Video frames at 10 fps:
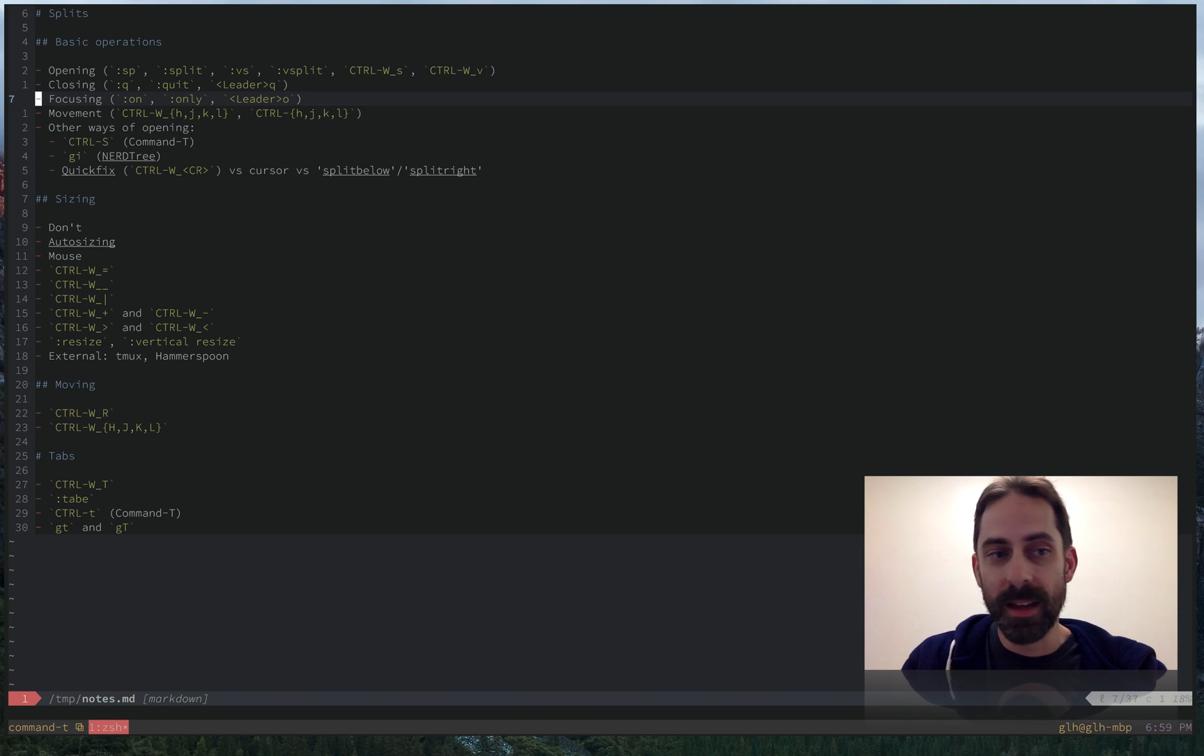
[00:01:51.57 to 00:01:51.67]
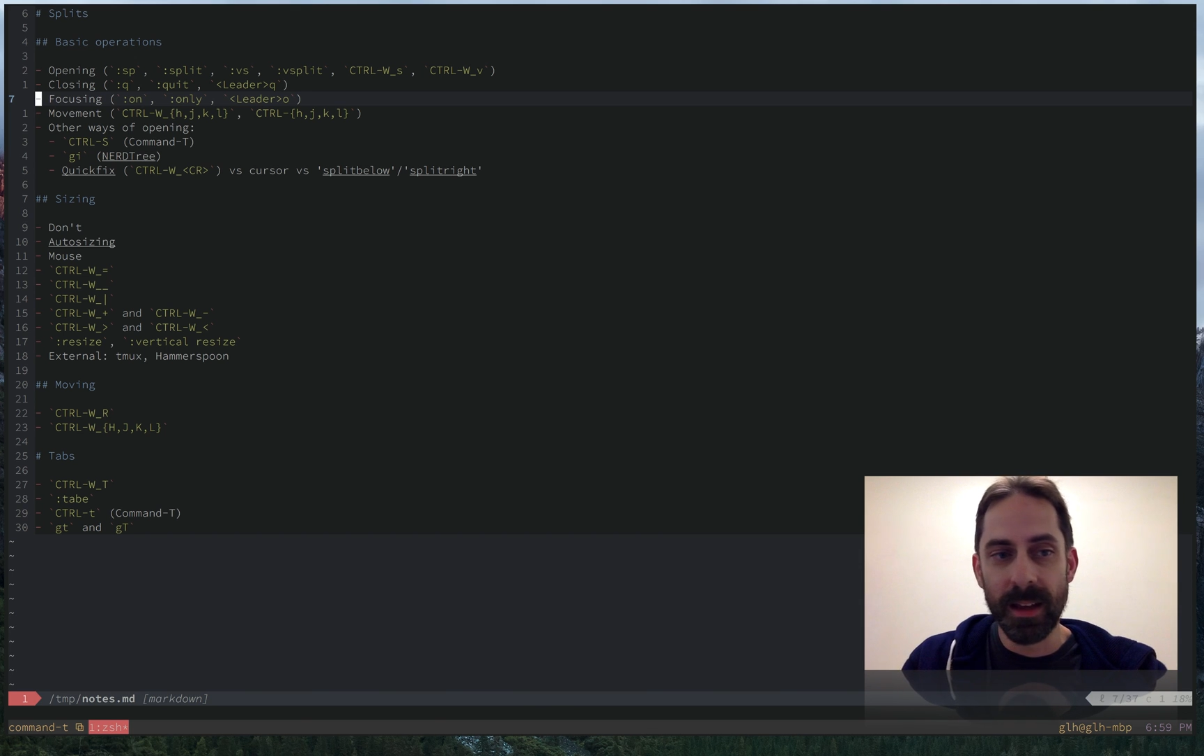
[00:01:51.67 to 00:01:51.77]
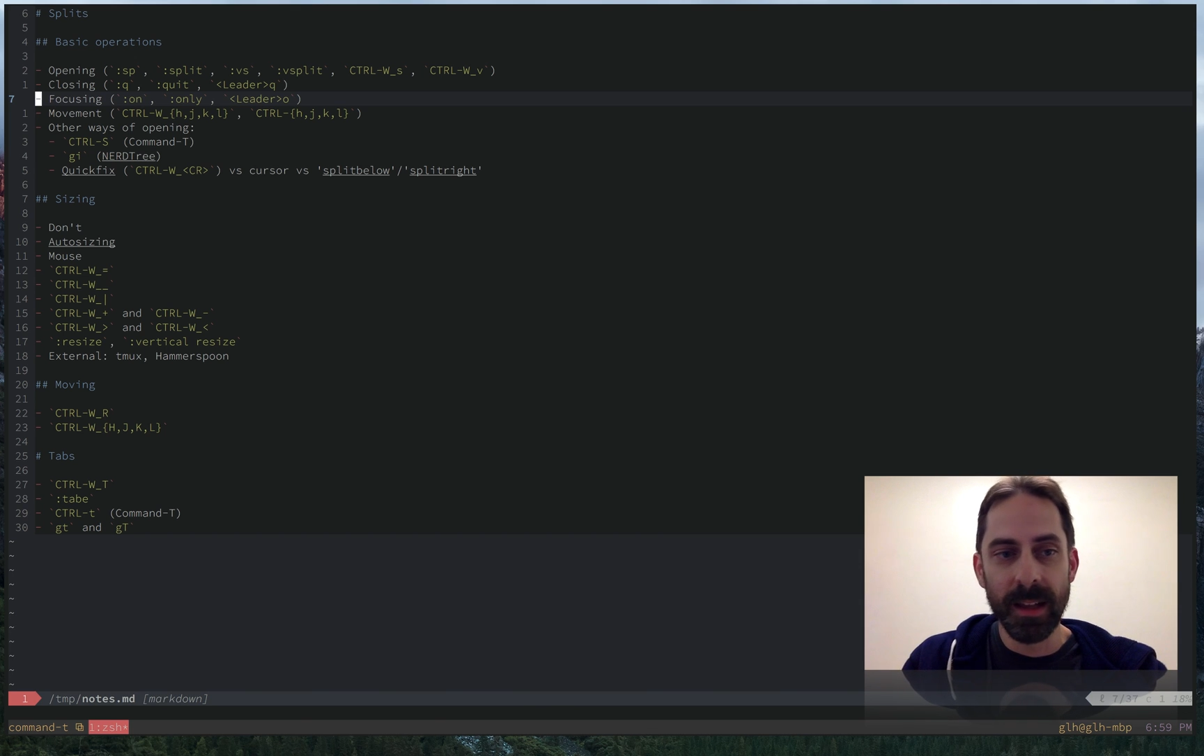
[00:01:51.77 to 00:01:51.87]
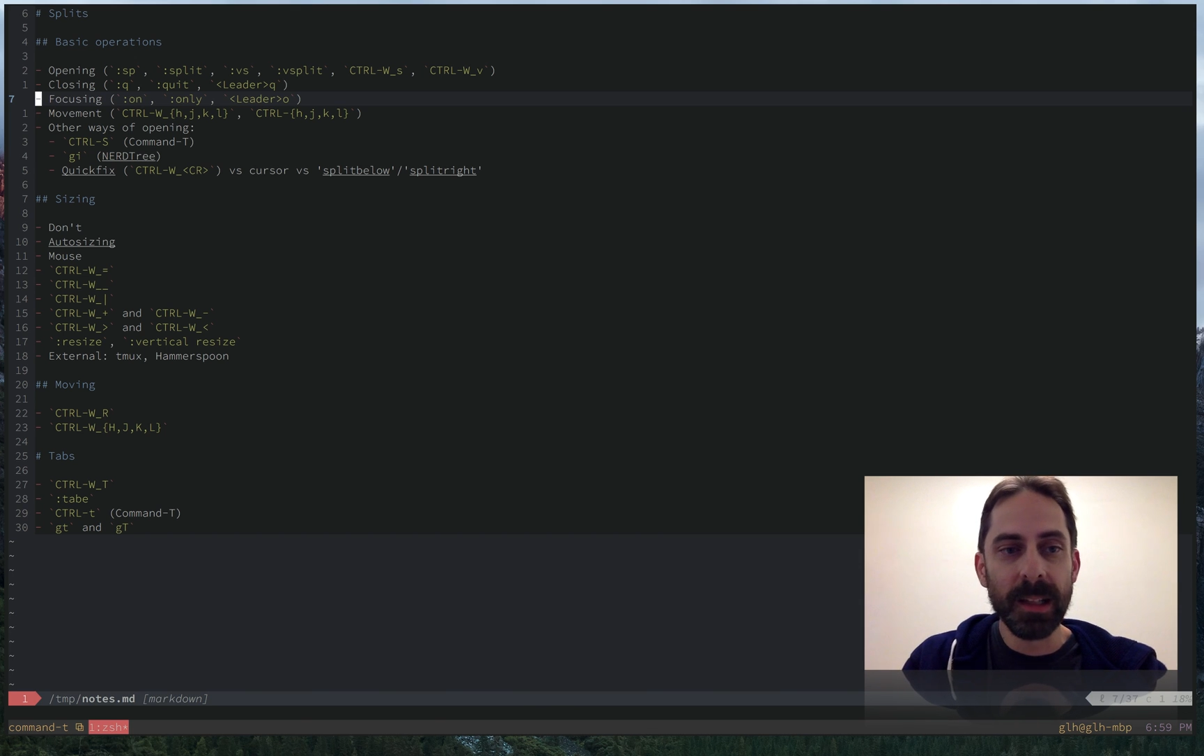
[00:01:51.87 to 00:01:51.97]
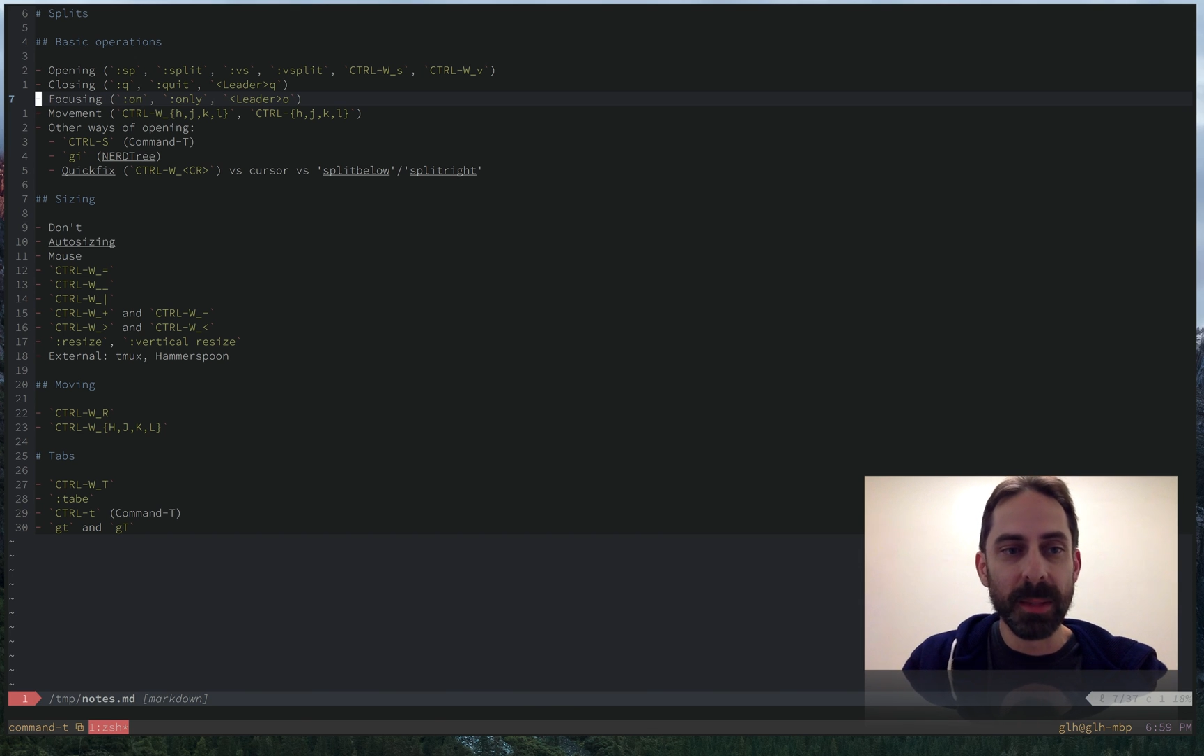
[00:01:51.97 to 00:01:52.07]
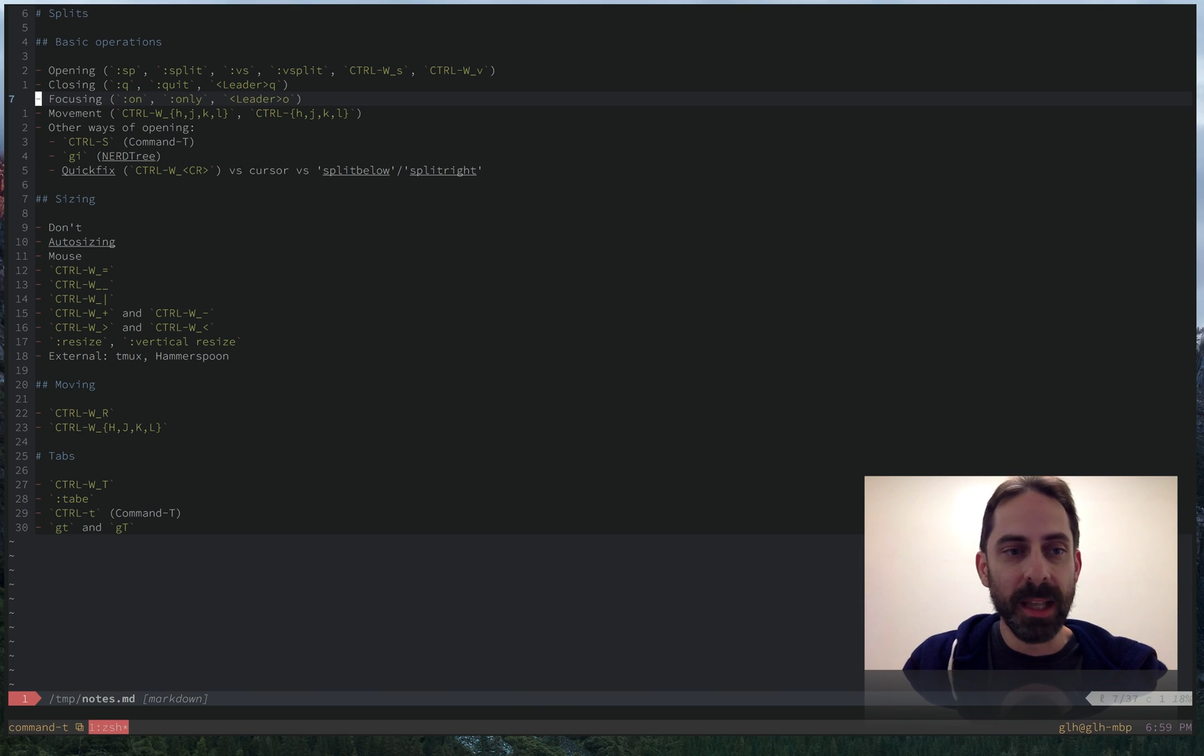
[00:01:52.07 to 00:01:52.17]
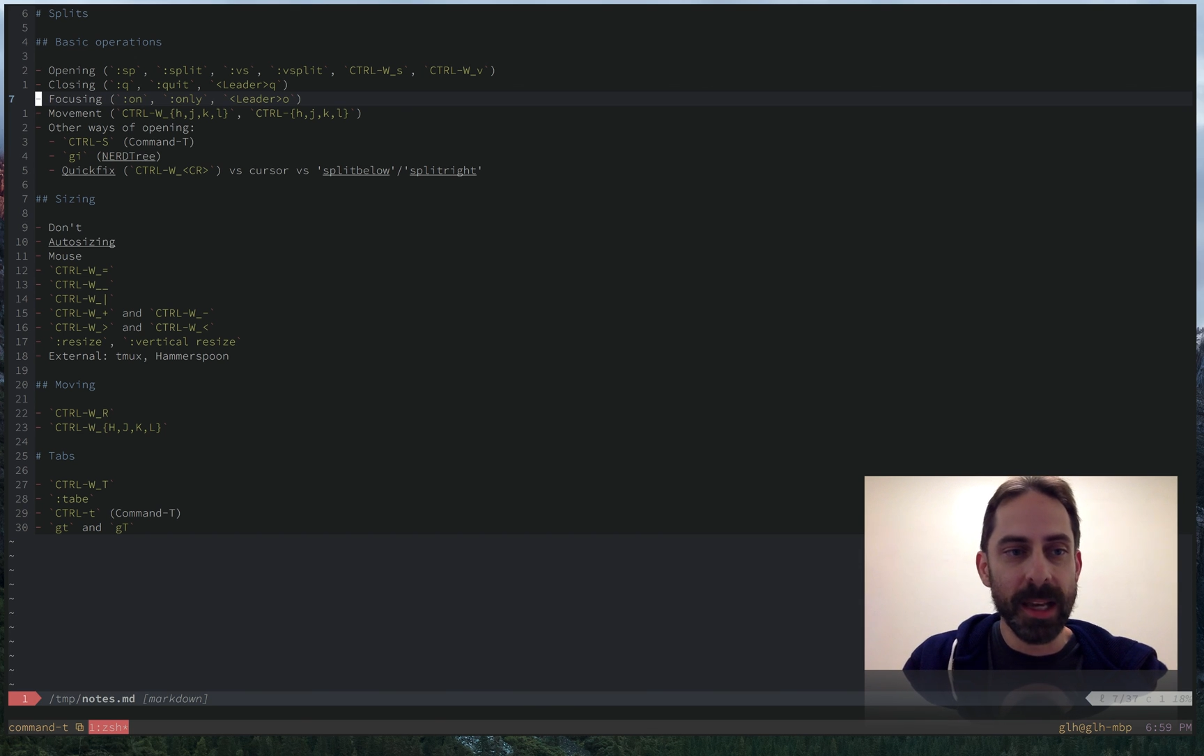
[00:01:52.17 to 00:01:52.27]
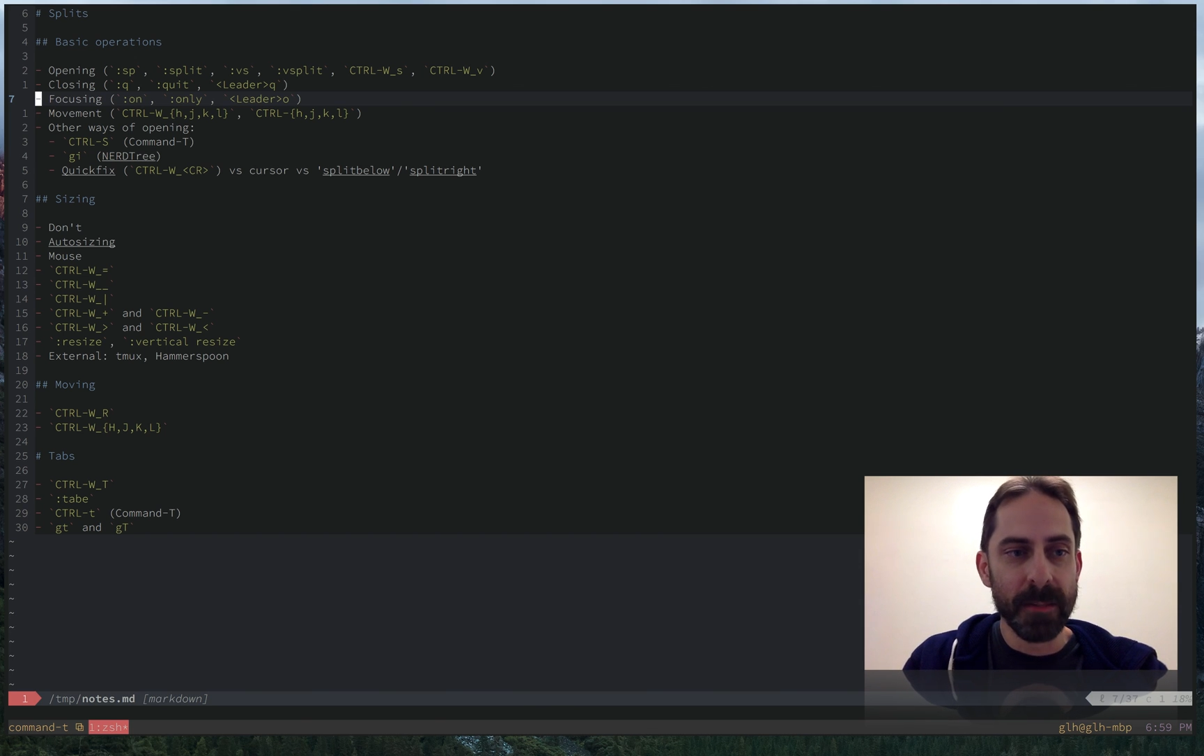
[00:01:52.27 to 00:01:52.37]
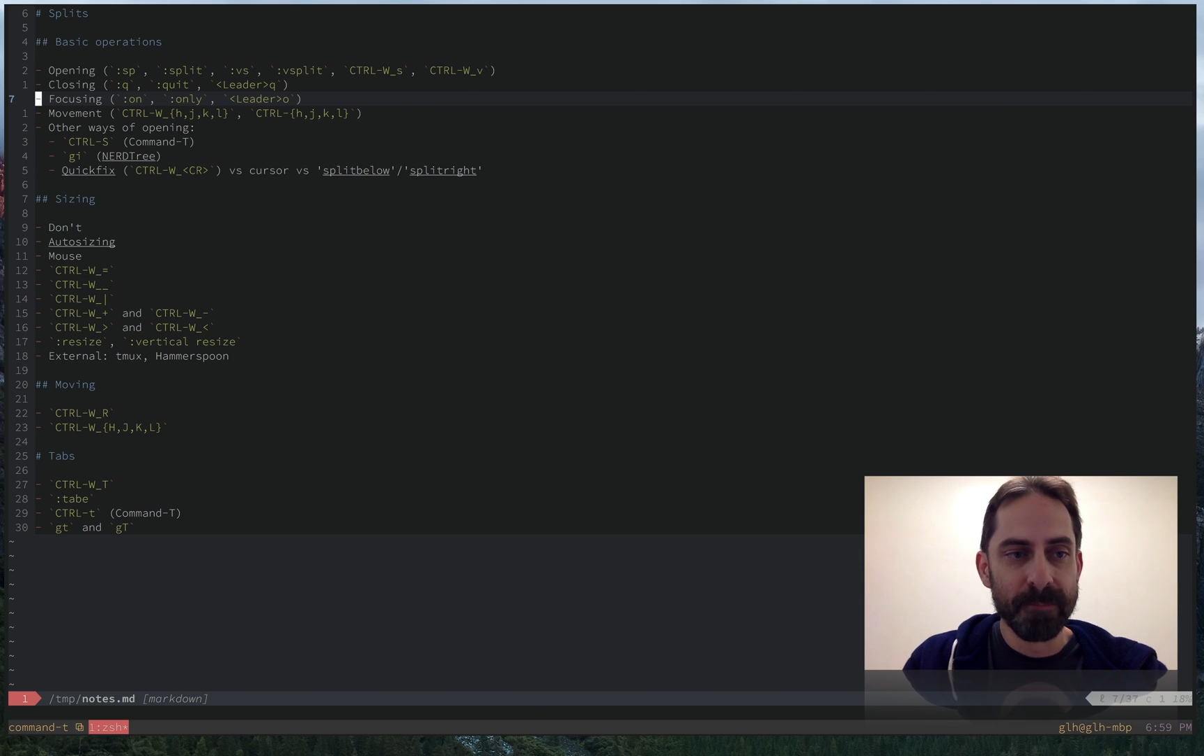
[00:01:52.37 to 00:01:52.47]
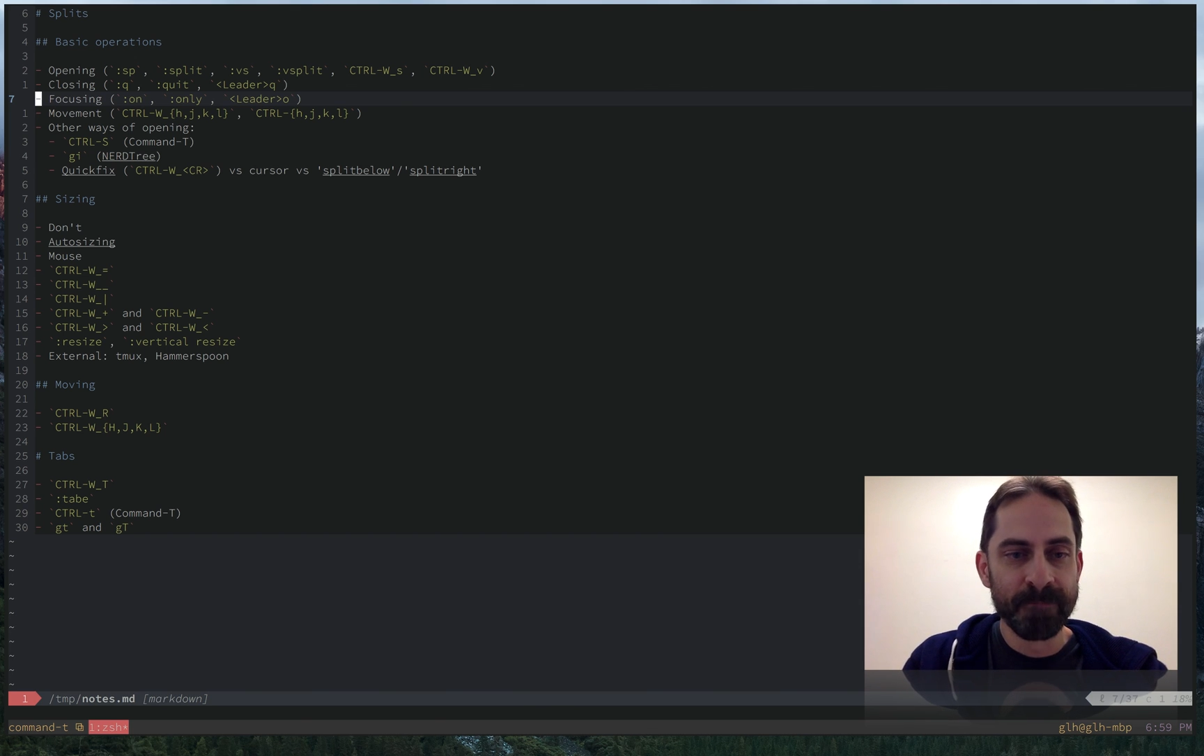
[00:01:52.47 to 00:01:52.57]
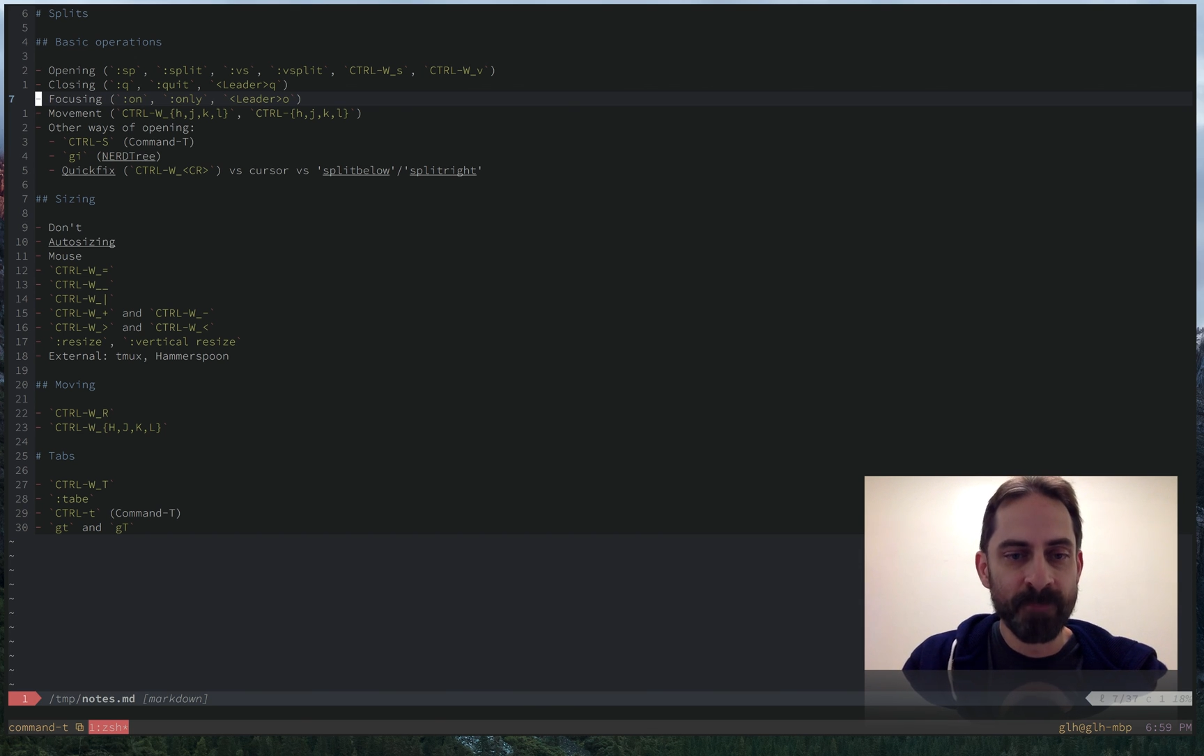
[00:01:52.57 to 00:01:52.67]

a little bit later.